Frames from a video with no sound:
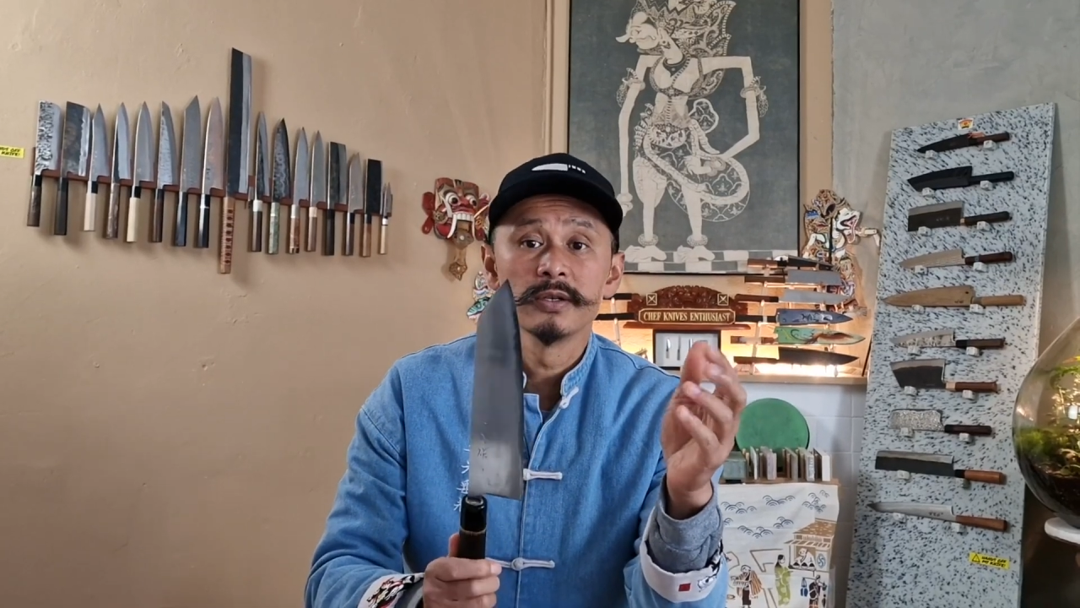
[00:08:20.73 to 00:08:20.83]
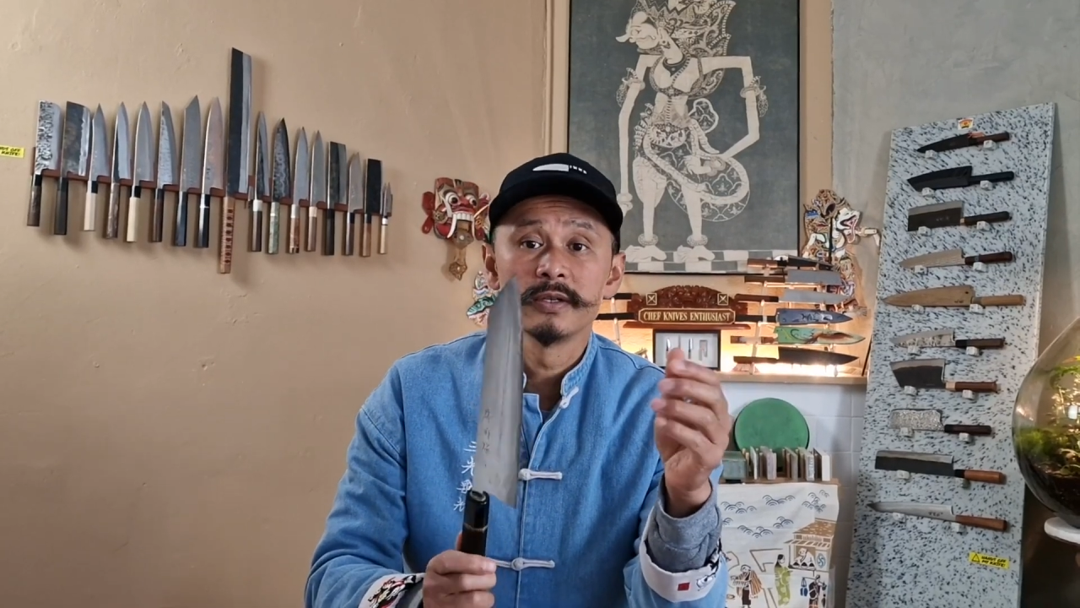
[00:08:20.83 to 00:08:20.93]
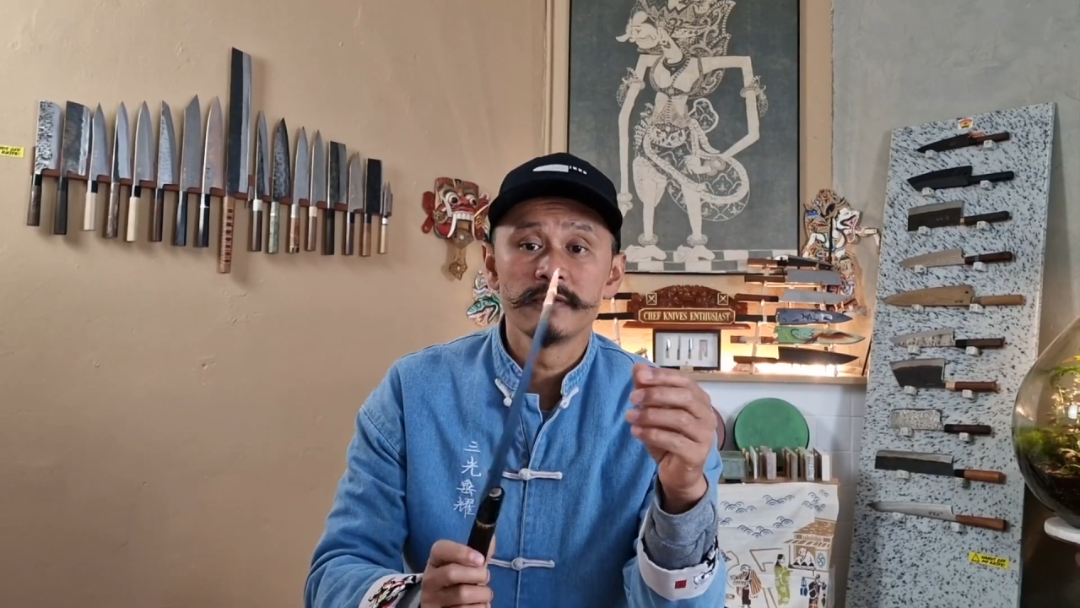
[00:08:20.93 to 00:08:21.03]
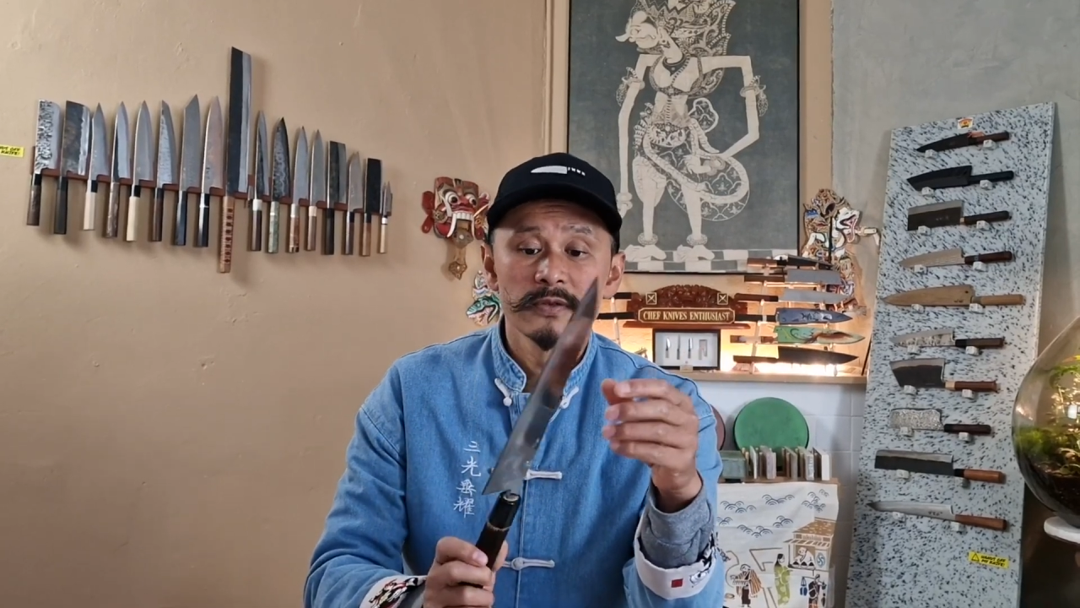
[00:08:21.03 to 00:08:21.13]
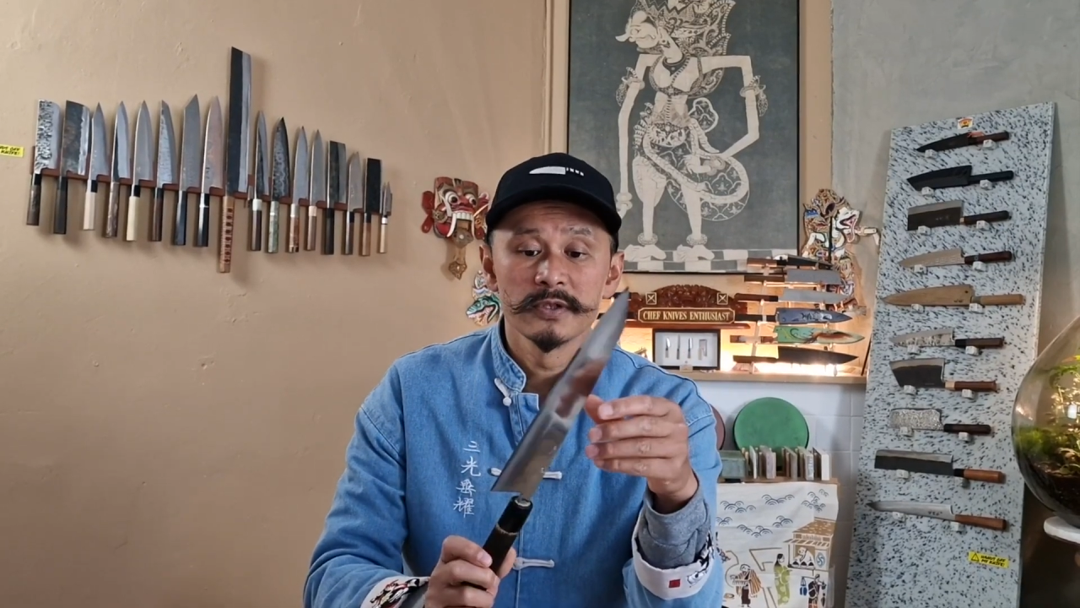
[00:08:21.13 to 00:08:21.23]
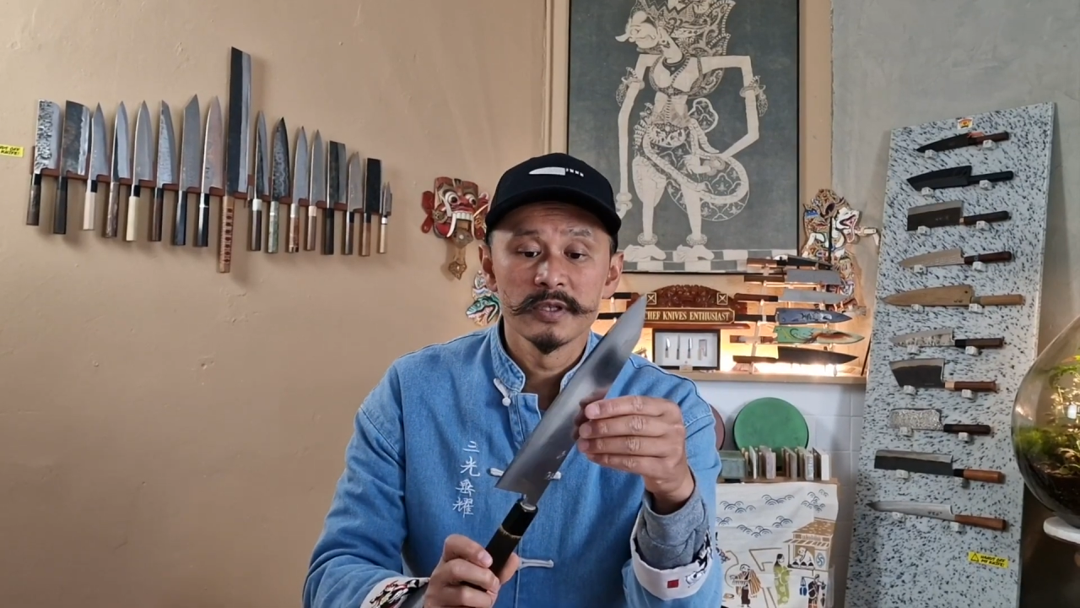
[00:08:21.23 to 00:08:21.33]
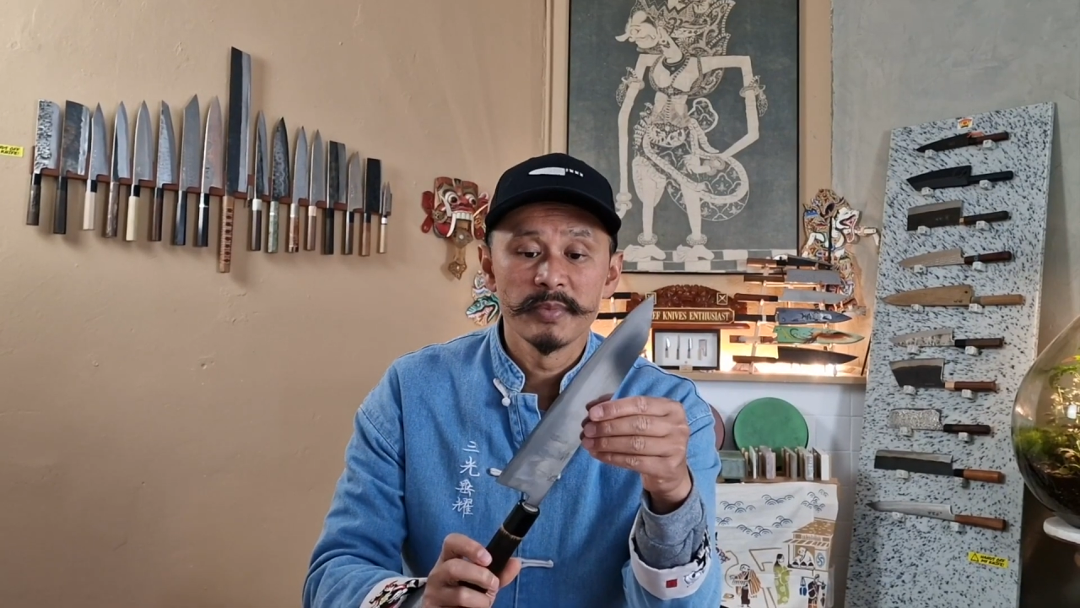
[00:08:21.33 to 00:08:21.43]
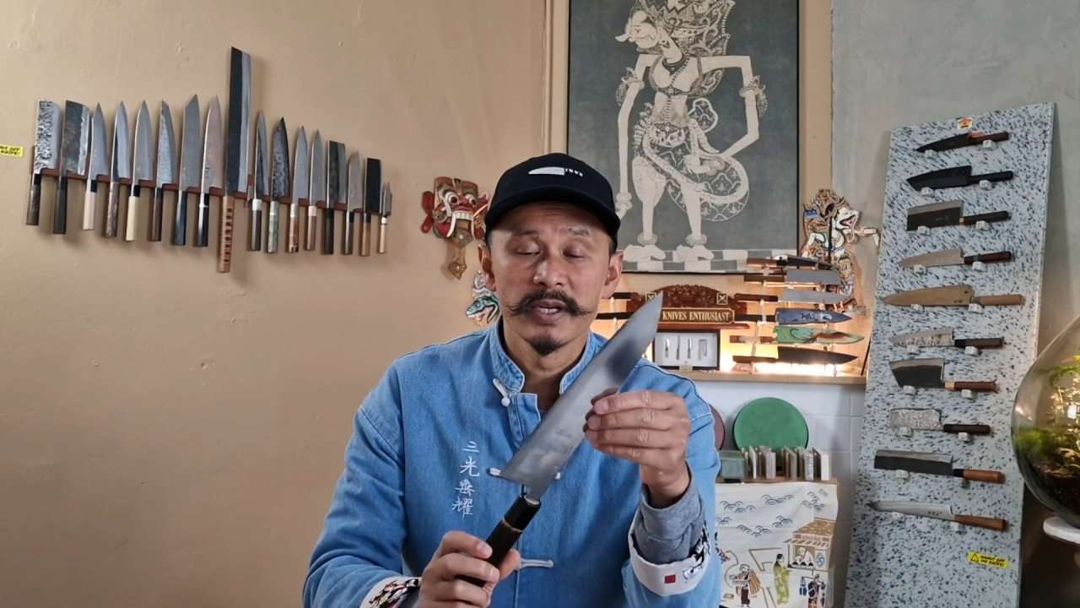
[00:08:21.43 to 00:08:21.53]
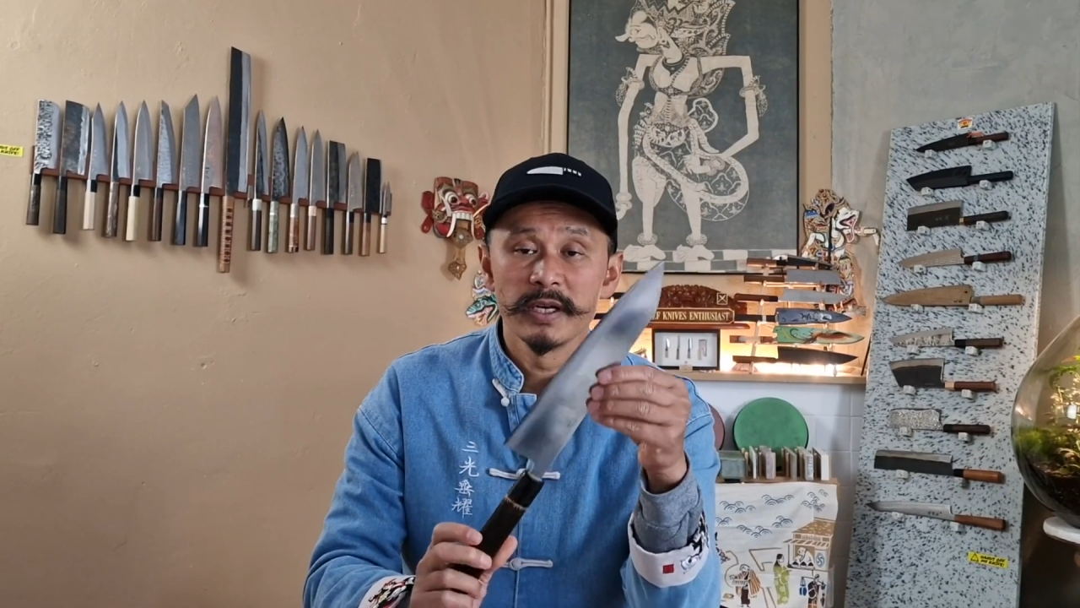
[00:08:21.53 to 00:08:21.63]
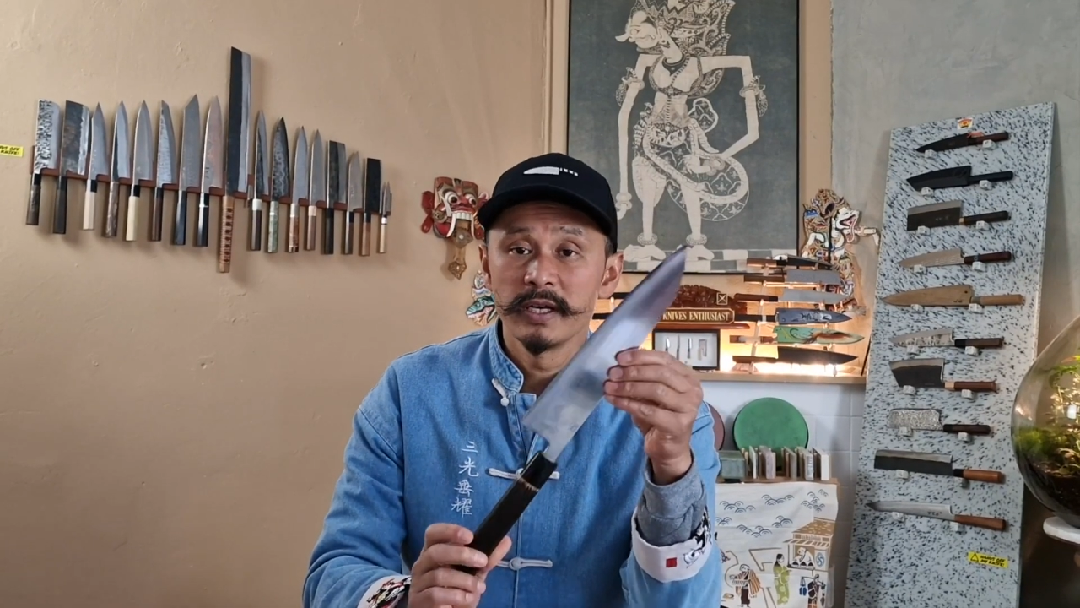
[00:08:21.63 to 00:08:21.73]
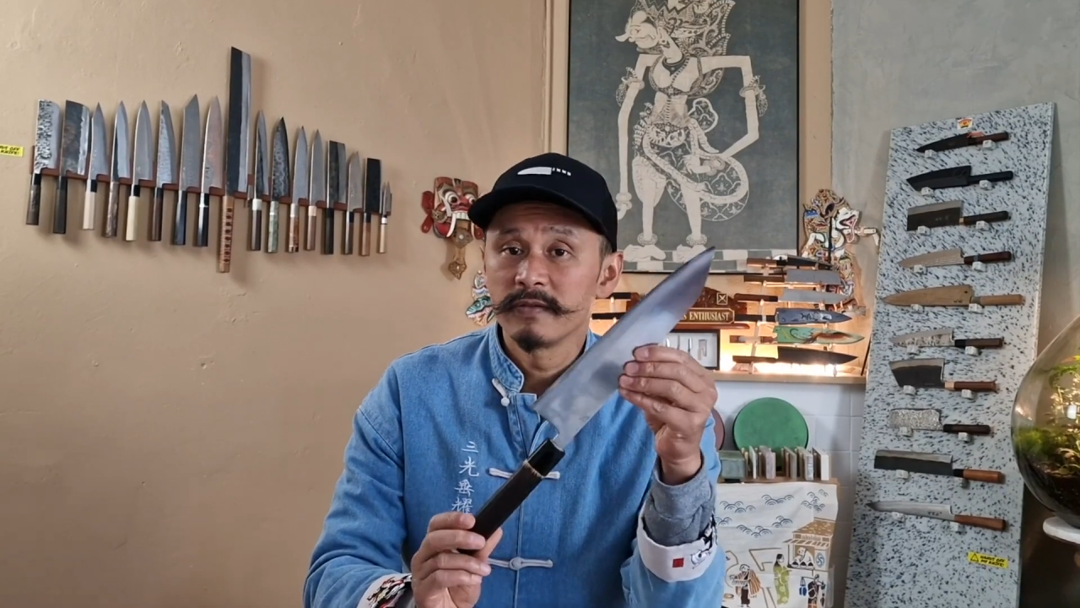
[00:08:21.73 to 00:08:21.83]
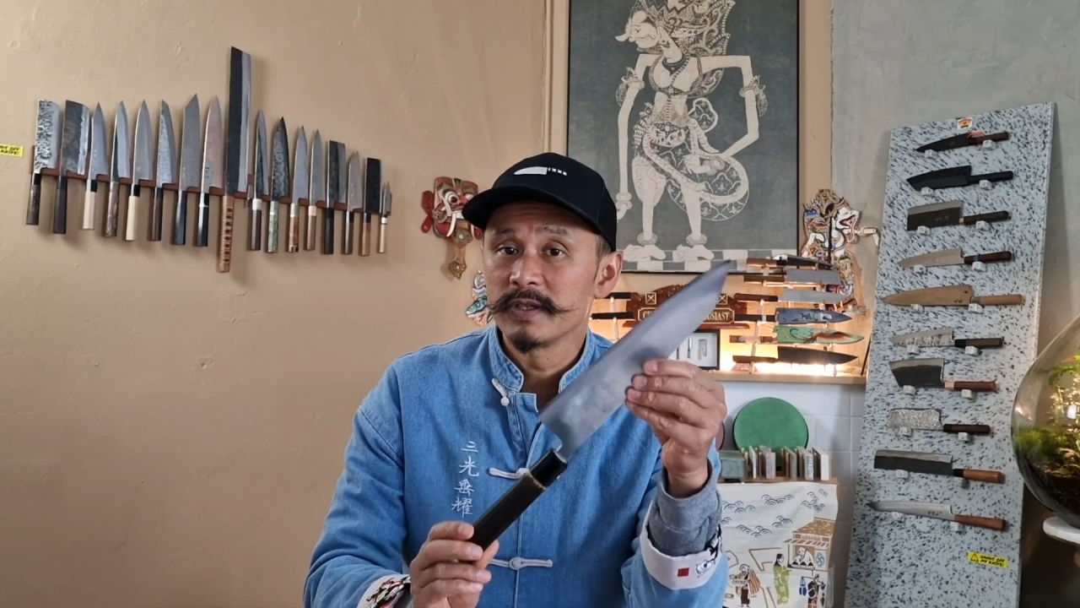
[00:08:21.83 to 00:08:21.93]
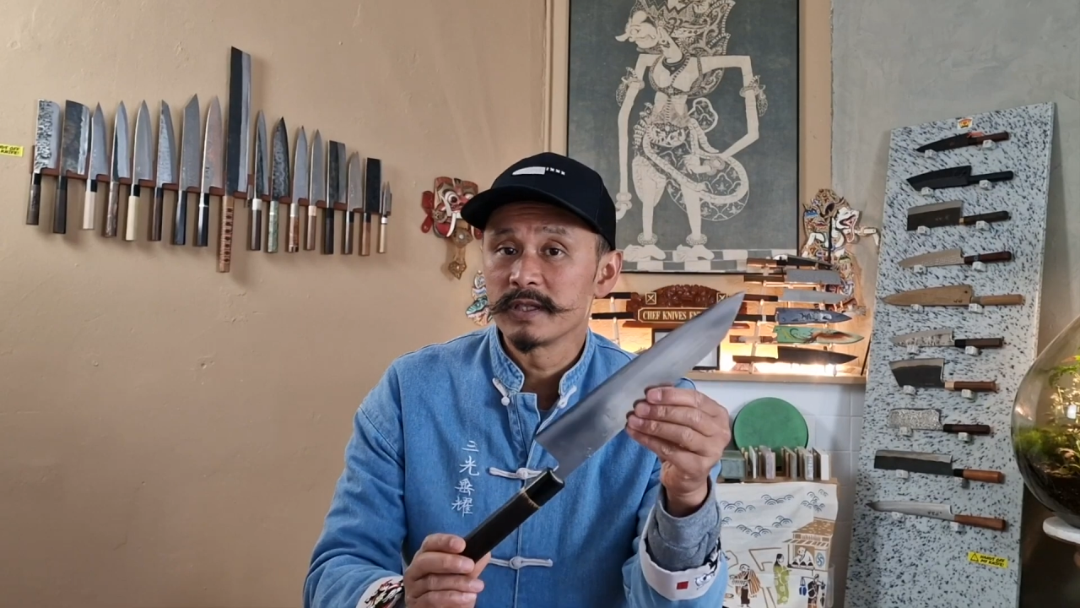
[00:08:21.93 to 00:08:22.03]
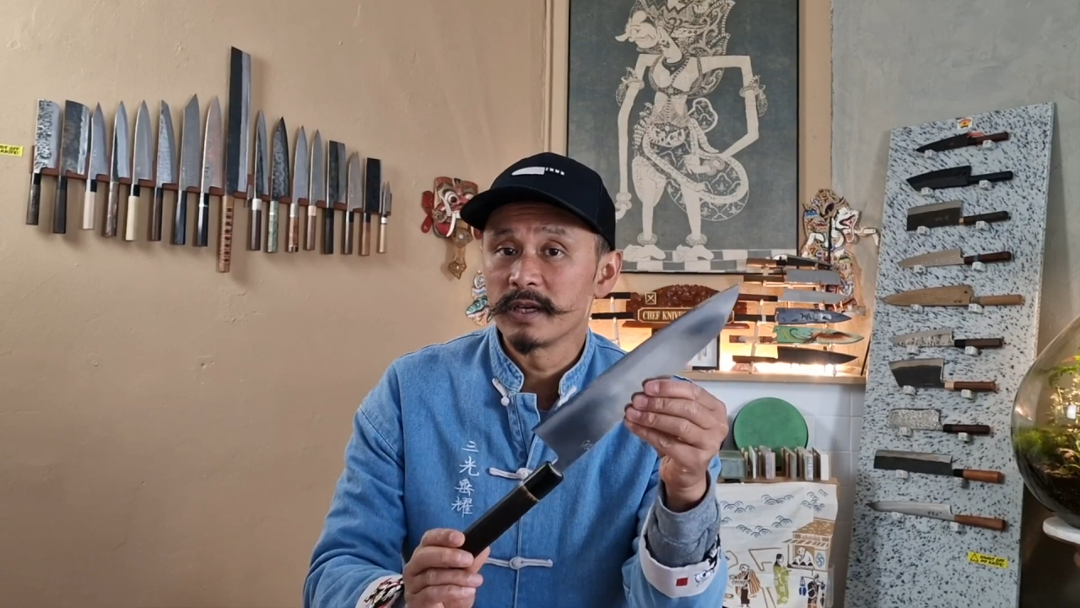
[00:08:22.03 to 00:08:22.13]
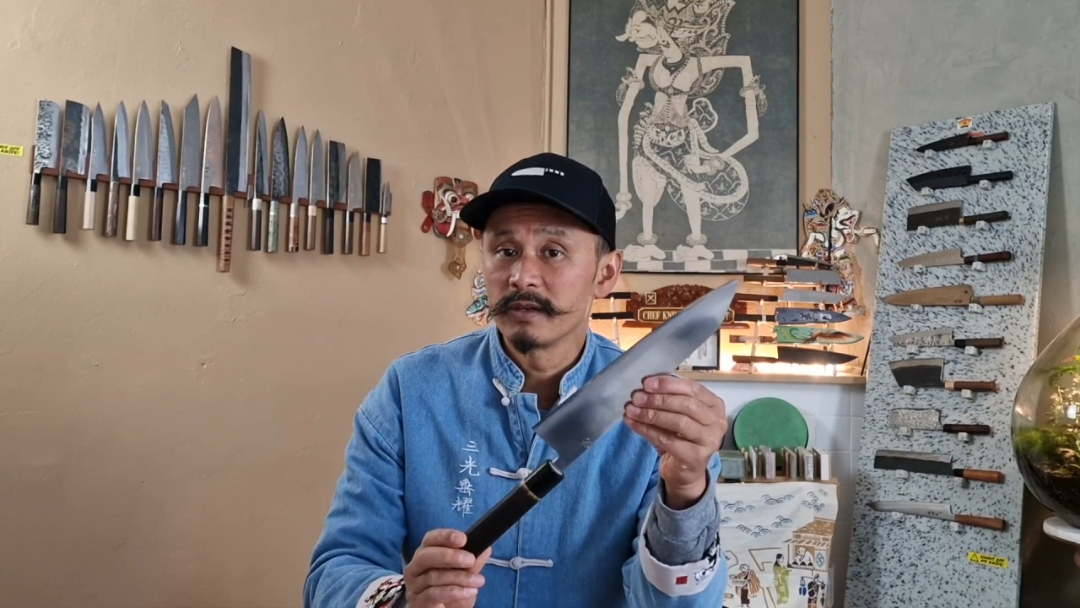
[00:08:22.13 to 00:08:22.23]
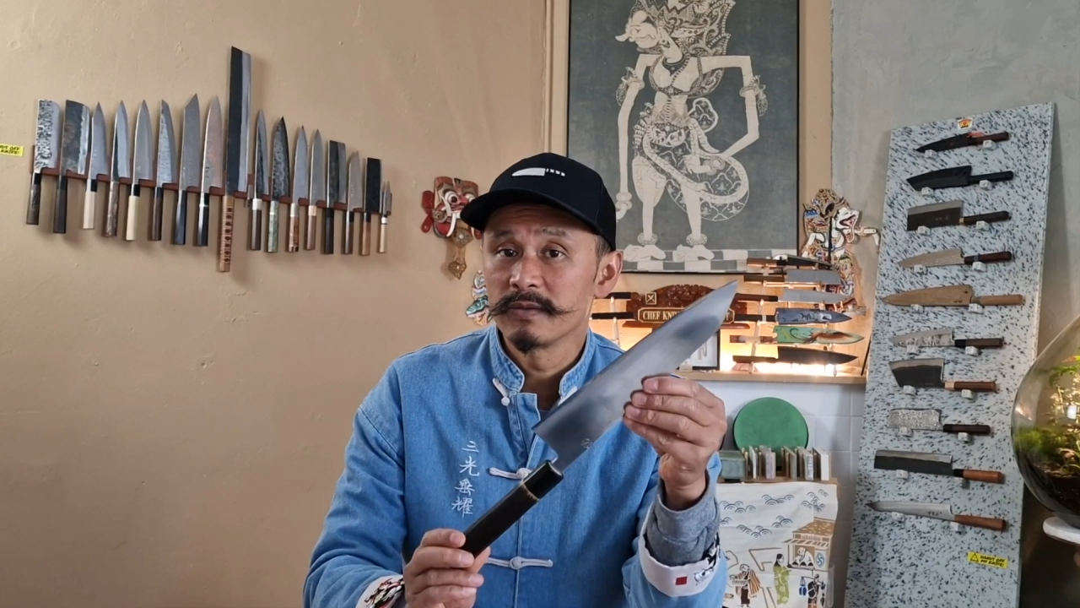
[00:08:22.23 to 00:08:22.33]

the first spin I gave this knife